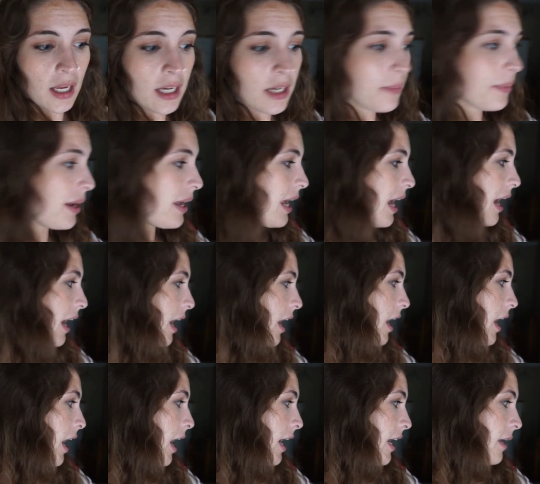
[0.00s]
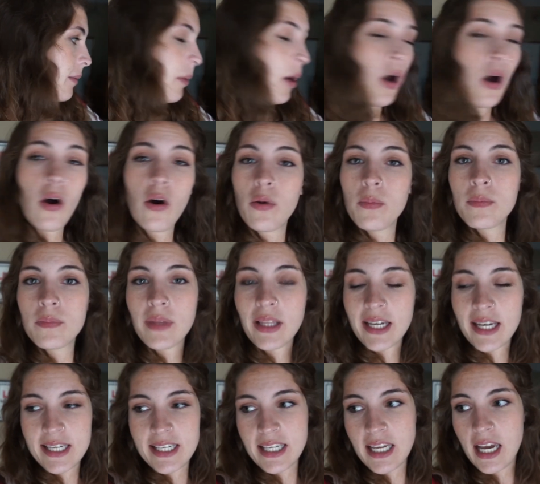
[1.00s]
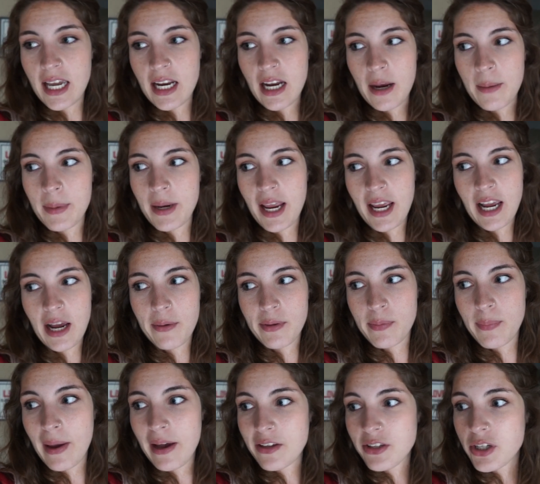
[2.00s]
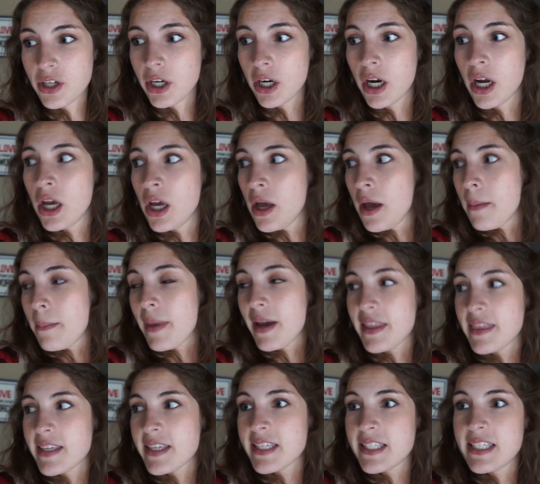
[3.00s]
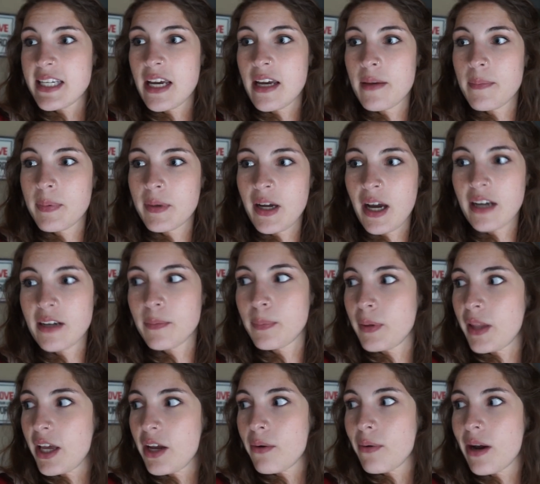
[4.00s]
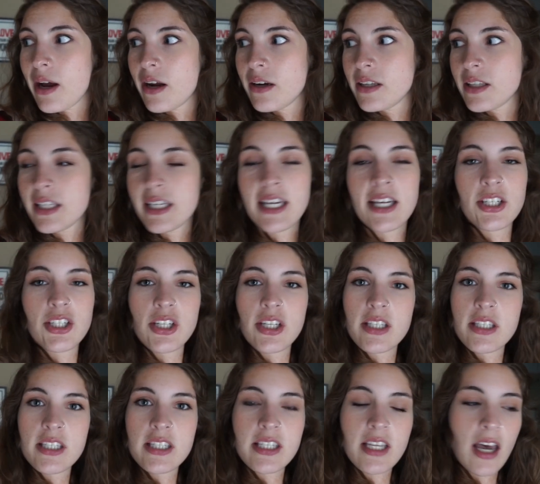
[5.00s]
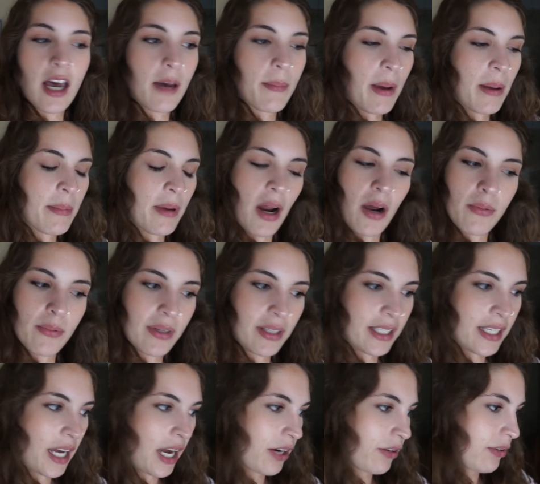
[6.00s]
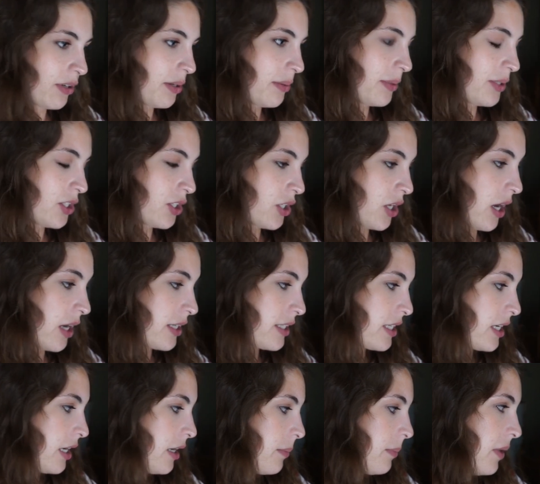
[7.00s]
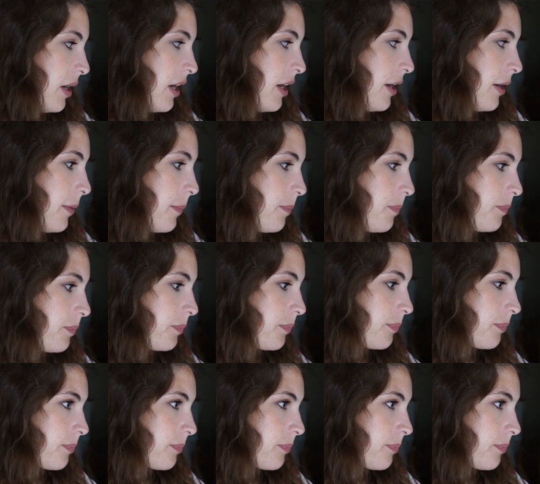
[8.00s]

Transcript: Anyway, I am home. Like I said, I'm gonna hang out with Bowser, make this dip, kind of play around in the kitchen some. I'm not really hungry, which is awesome.